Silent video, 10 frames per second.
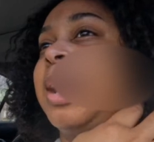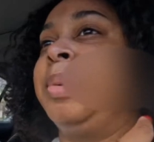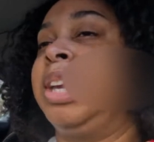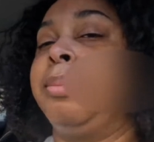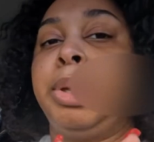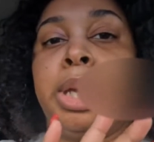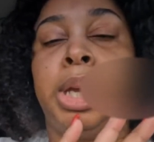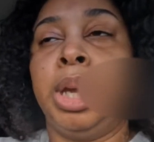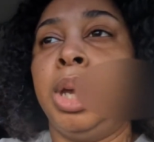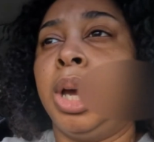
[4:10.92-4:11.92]
stop and get
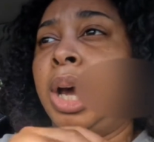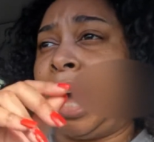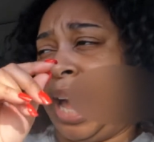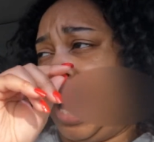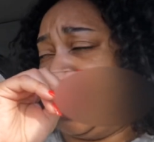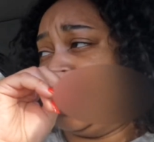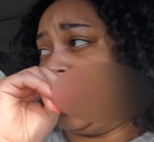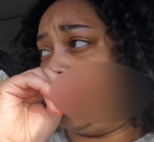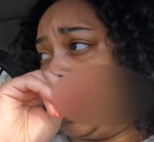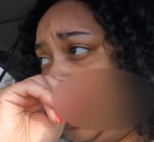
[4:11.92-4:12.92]
me
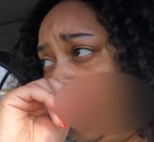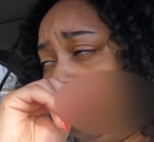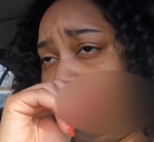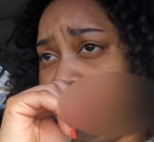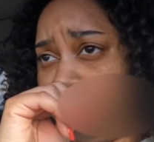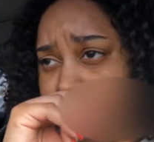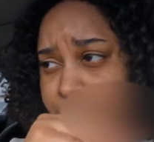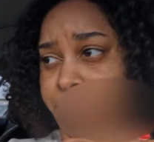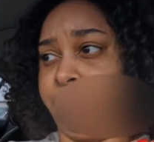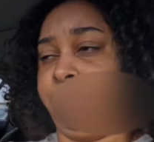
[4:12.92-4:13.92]
icy, but
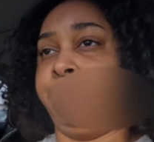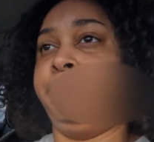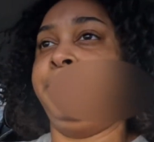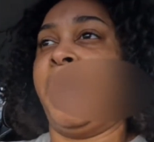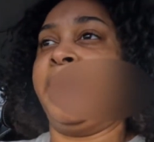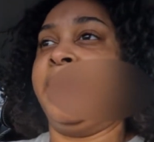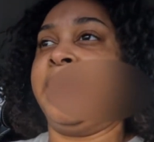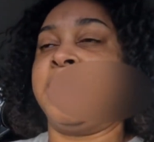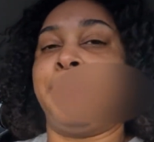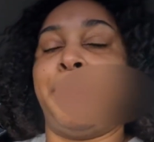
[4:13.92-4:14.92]
I need
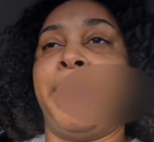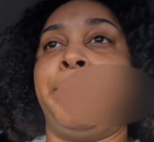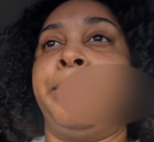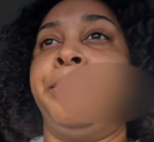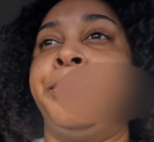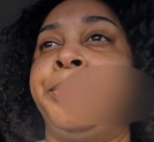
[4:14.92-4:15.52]
to get to my baby.